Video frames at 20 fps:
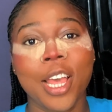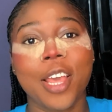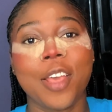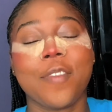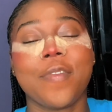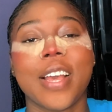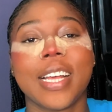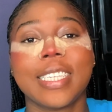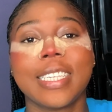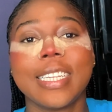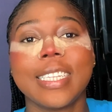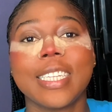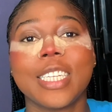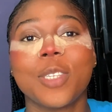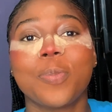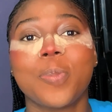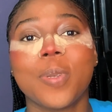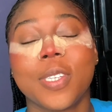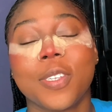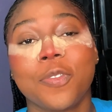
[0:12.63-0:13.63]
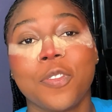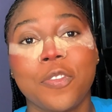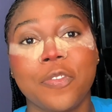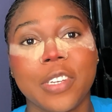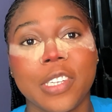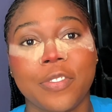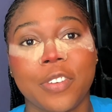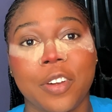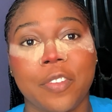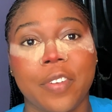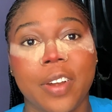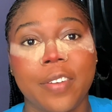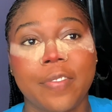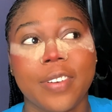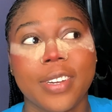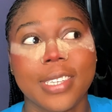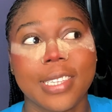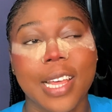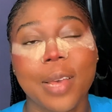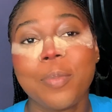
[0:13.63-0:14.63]
If you are seeing those beautiful faces for the very
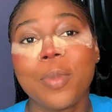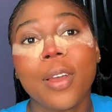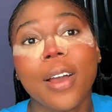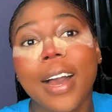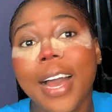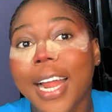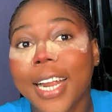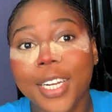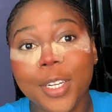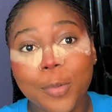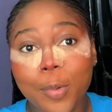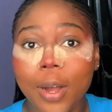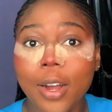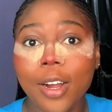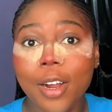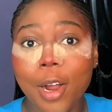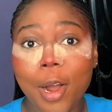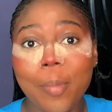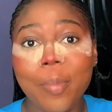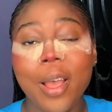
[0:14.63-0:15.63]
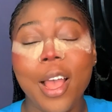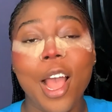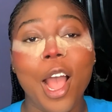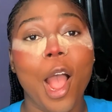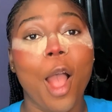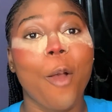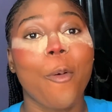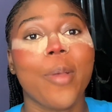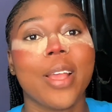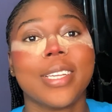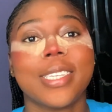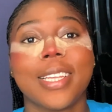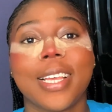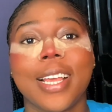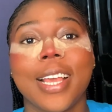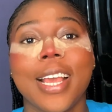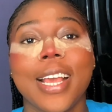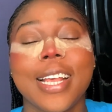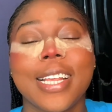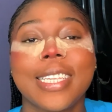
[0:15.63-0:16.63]
first time, you're highly welcome. I always
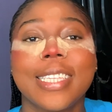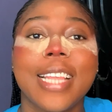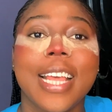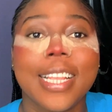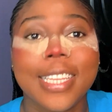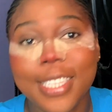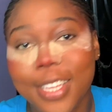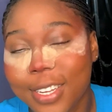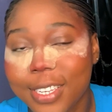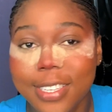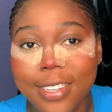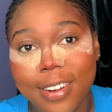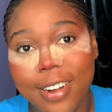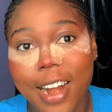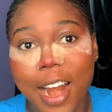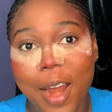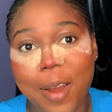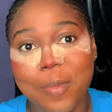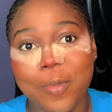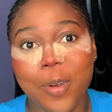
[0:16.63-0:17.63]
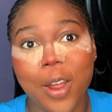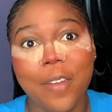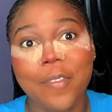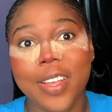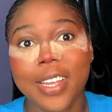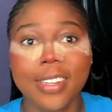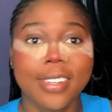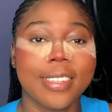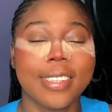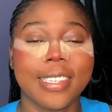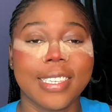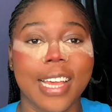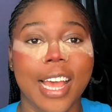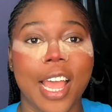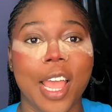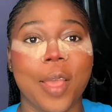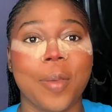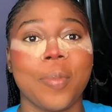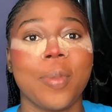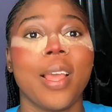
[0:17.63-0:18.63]
say stay subscribed, have a good
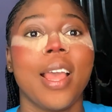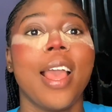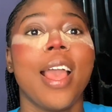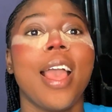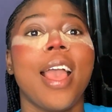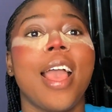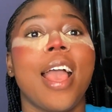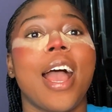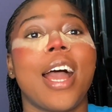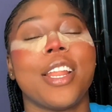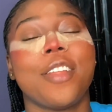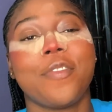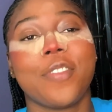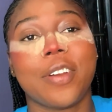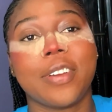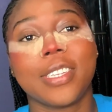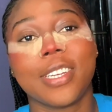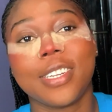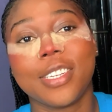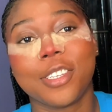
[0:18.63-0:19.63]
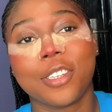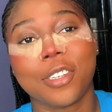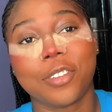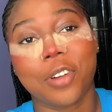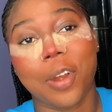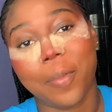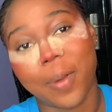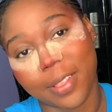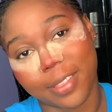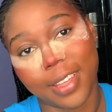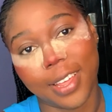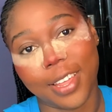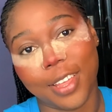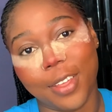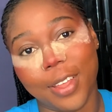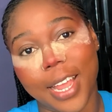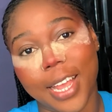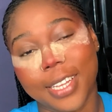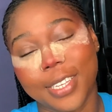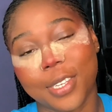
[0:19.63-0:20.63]
time. And if you're a returning subscriber, thank
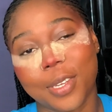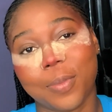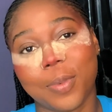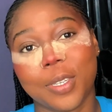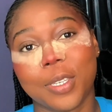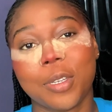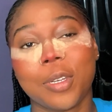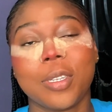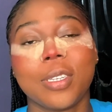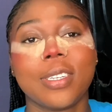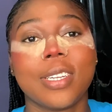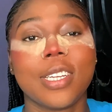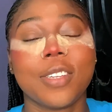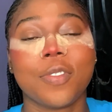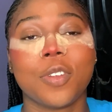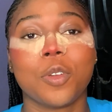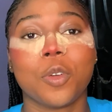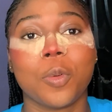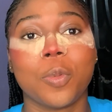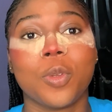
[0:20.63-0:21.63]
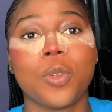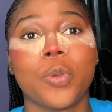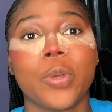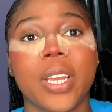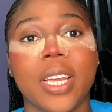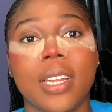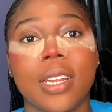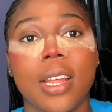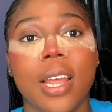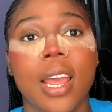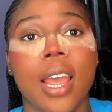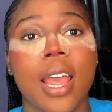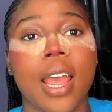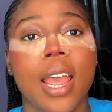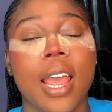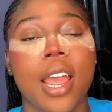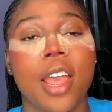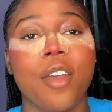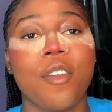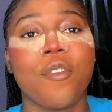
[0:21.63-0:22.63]
you guys so much. So in today's video, we'll be doing
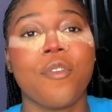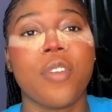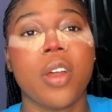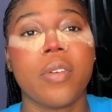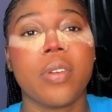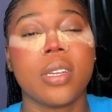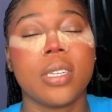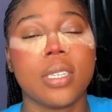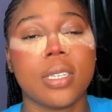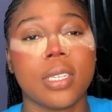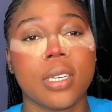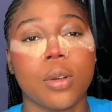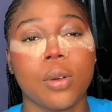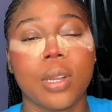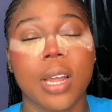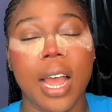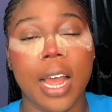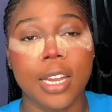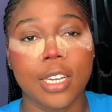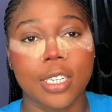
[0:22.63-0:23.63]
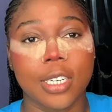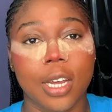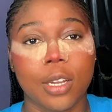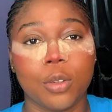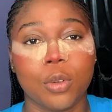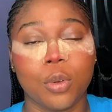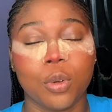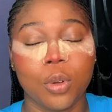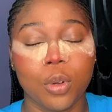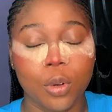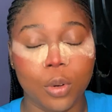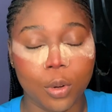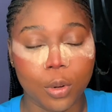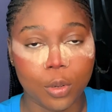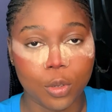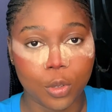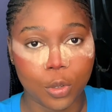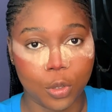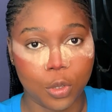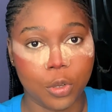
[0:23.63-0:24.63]
a very detailed eyeshadow
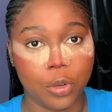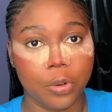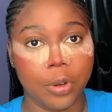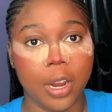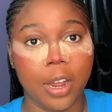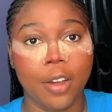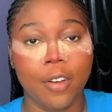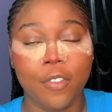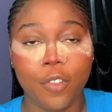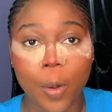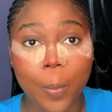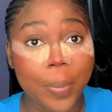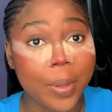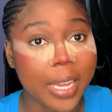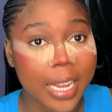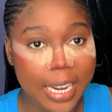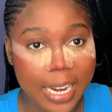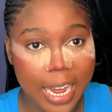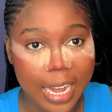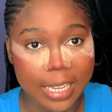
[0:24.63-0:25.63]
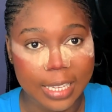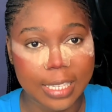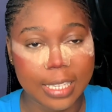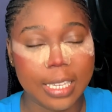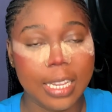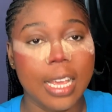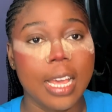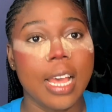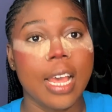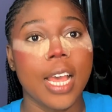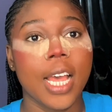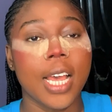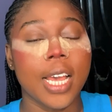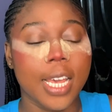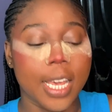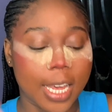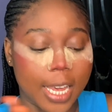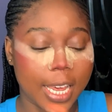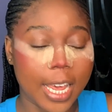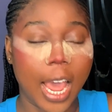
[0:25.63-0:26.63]
tutorial for beginners.
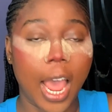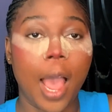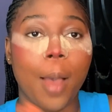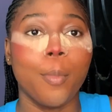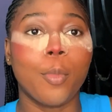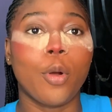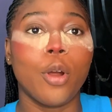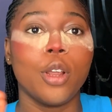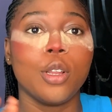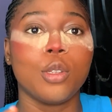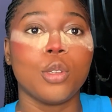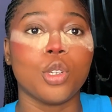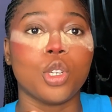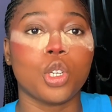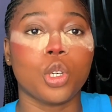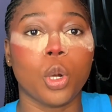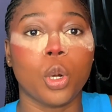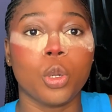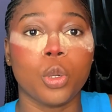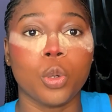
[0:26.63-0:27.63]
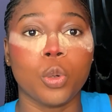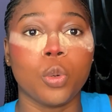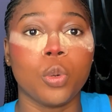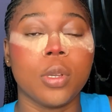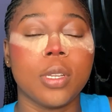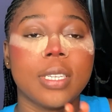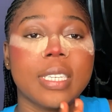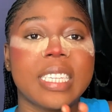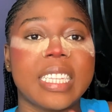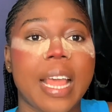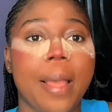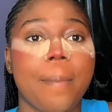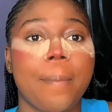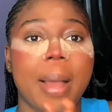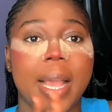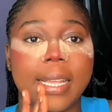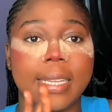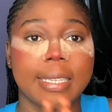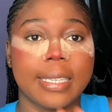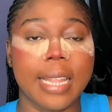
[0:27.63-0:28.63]
Here I'm going to show you step
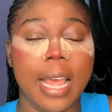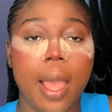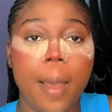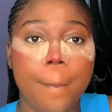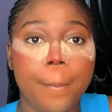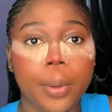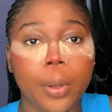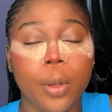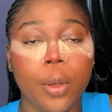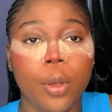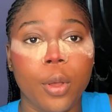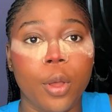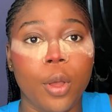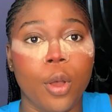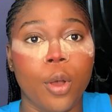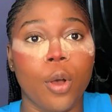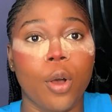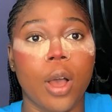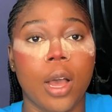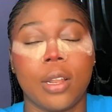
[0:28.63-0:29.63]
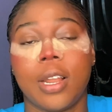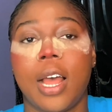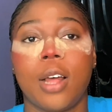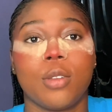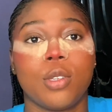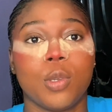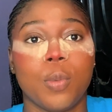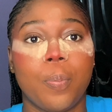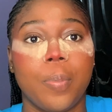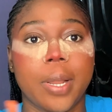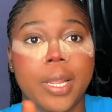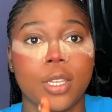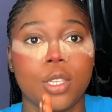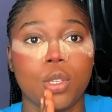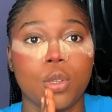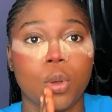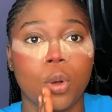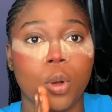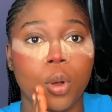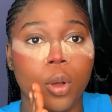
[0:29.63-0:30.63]
by step on how to
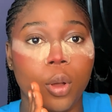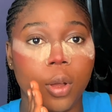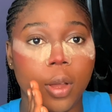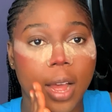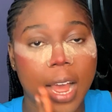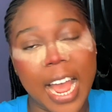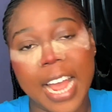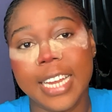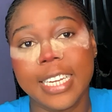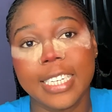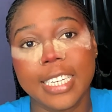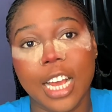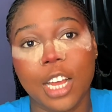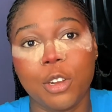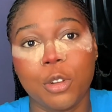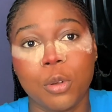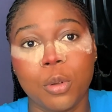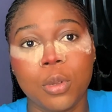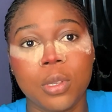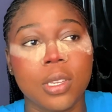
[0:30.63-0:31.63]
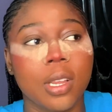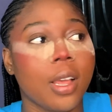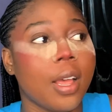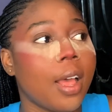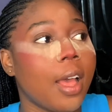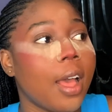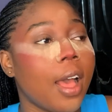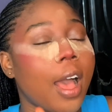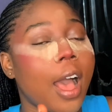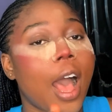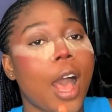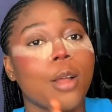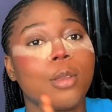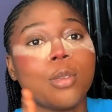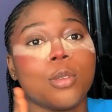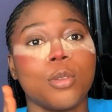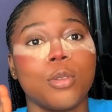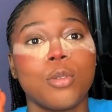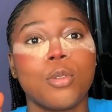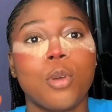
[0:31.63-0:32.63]
place your eyeshadows, how
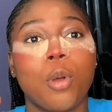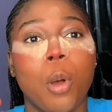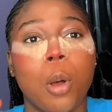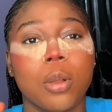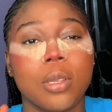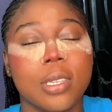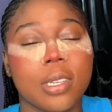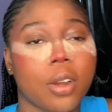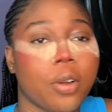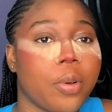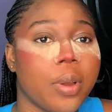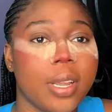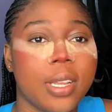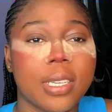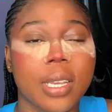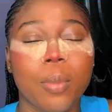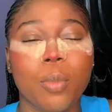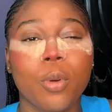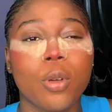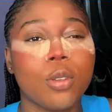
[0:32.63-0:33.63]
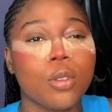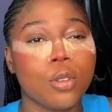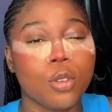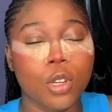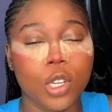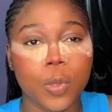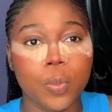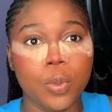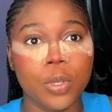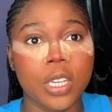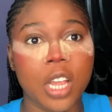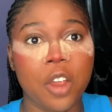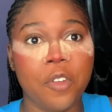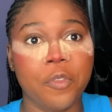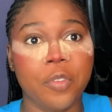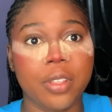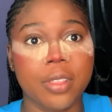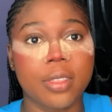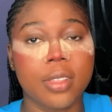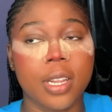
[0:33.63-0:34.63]
to do cut crease. I'm going to just put
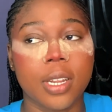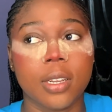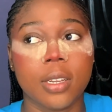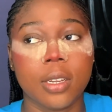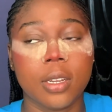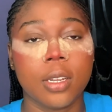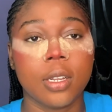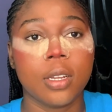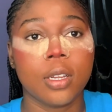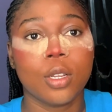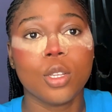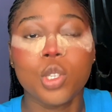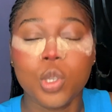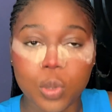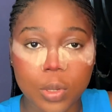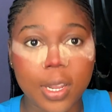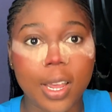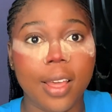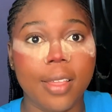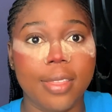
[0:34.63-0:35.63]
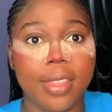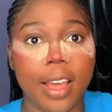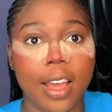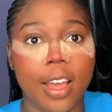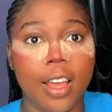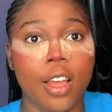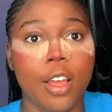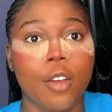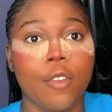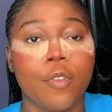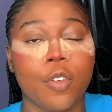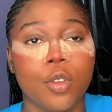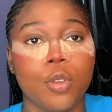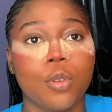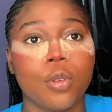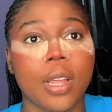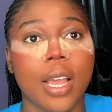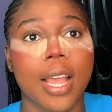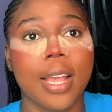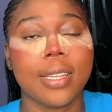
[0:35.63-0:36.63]
everything together for
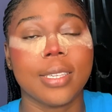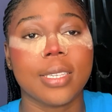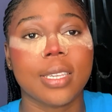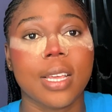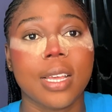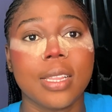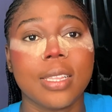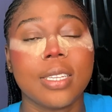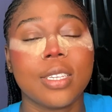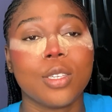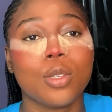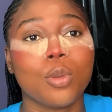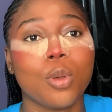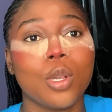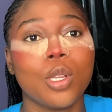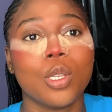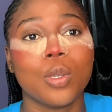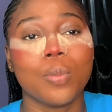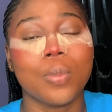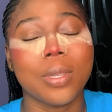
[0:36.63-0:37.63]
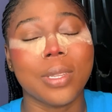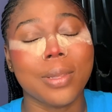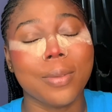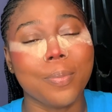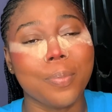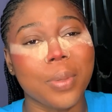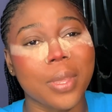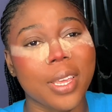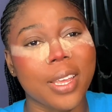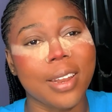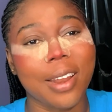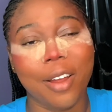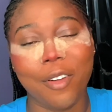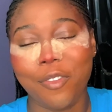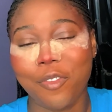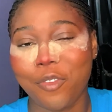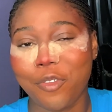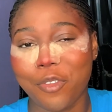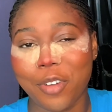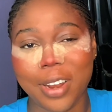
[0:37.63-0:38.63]
you guys. This is going to be beginner
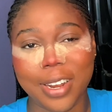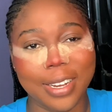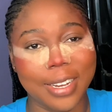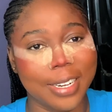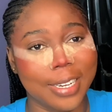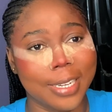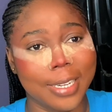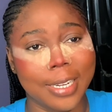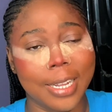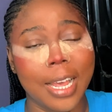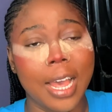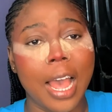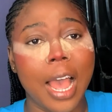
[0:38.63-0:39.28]
friendly.